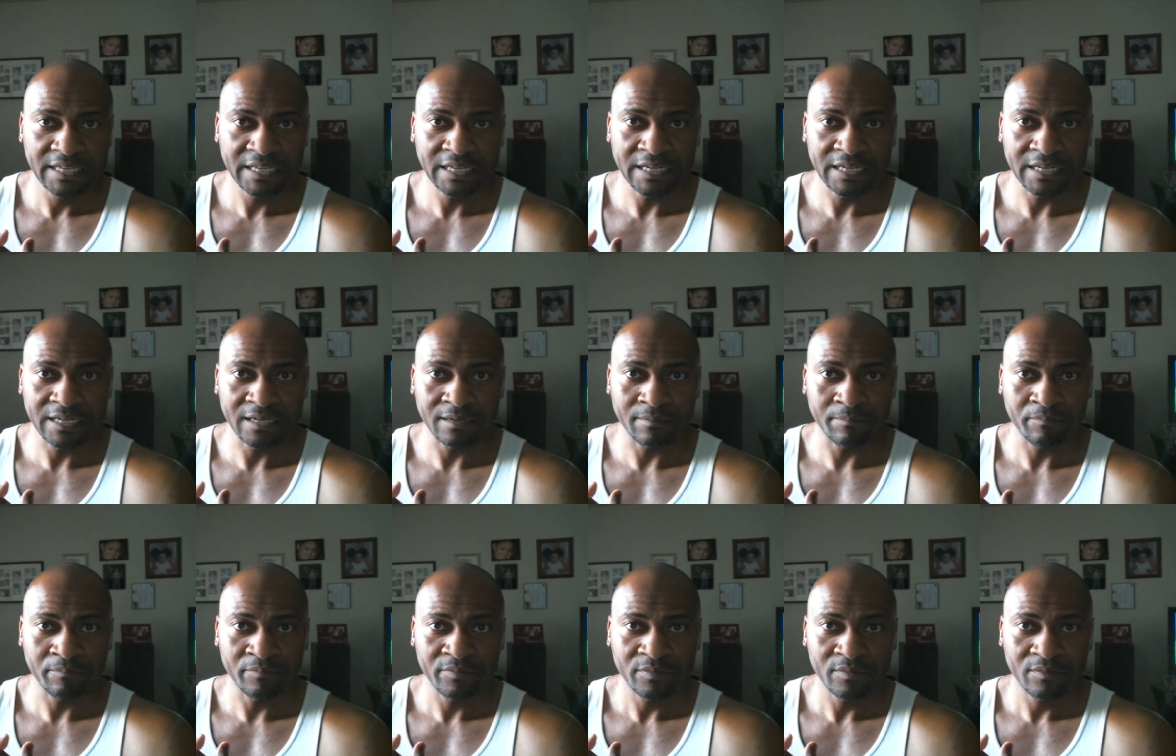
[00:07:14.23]

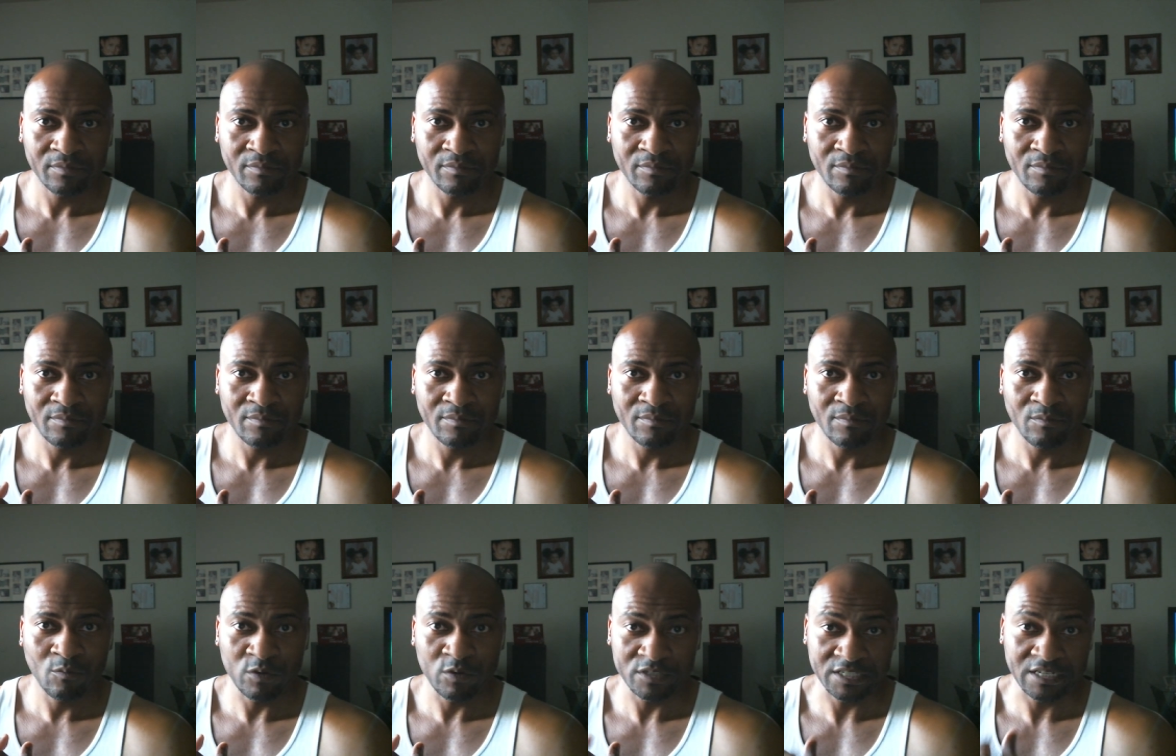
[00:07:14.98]

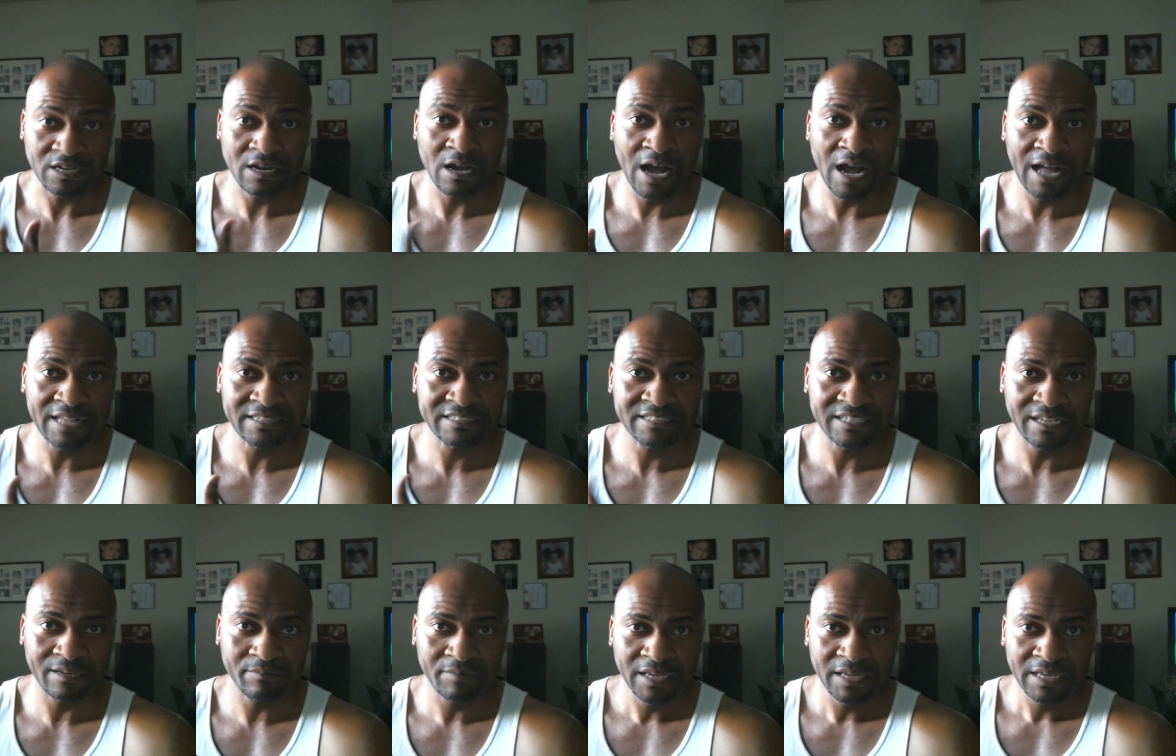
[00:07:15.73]
was a
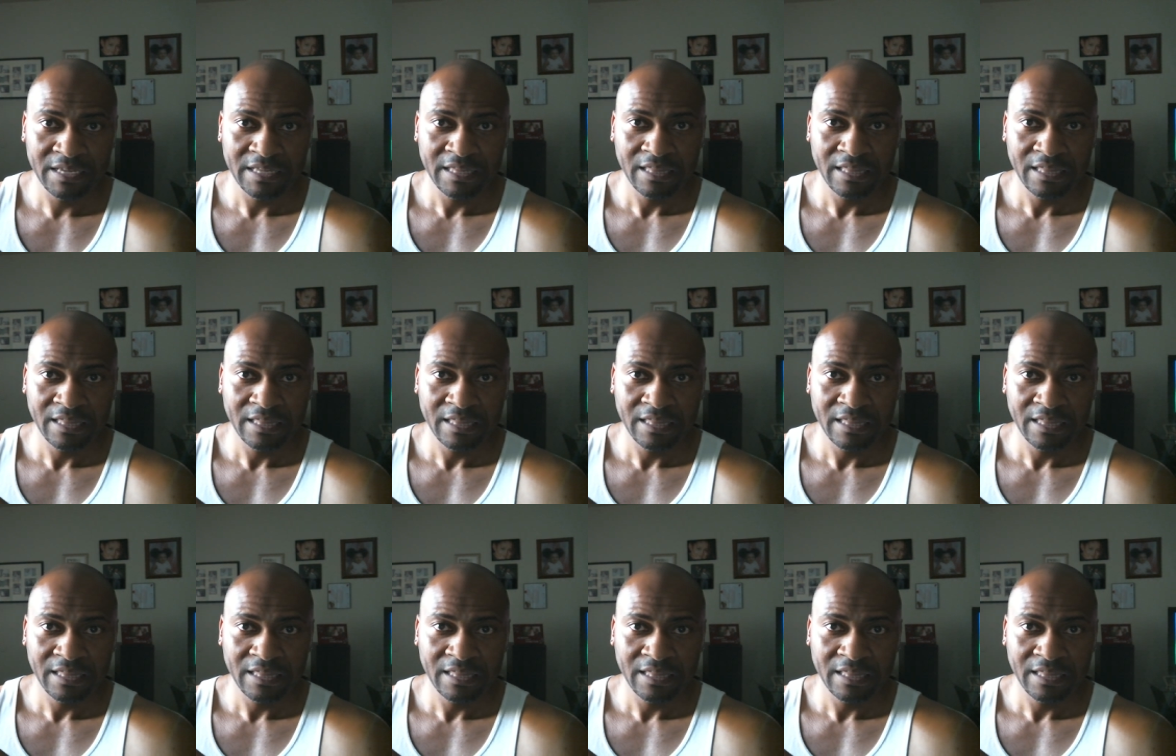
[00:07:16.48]
concept,